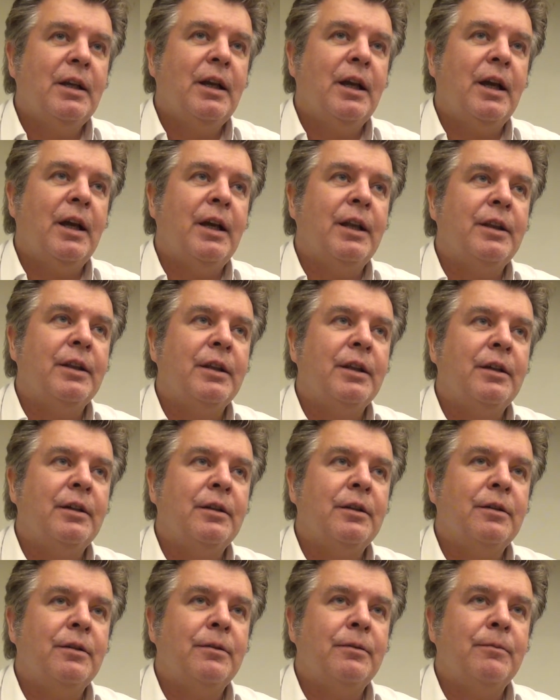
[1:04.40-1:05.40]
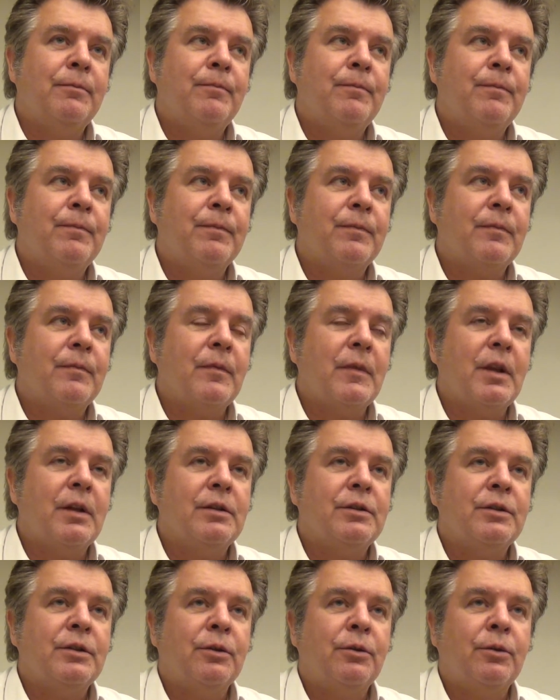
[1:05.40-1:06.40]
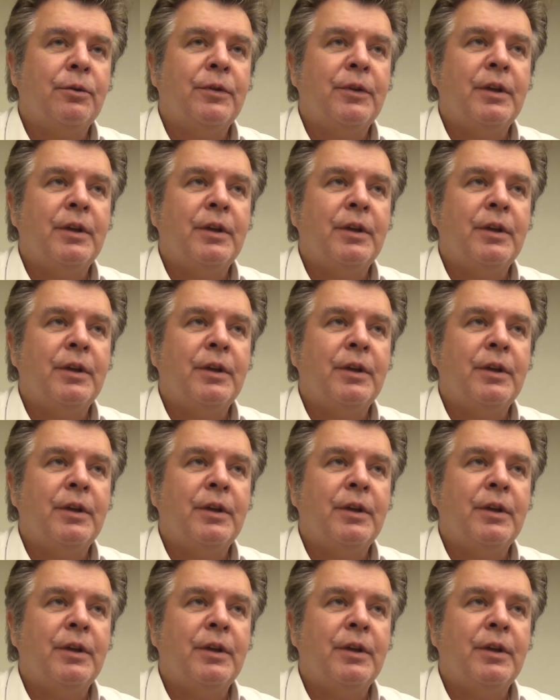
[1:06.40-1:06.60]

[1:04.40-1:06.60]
and so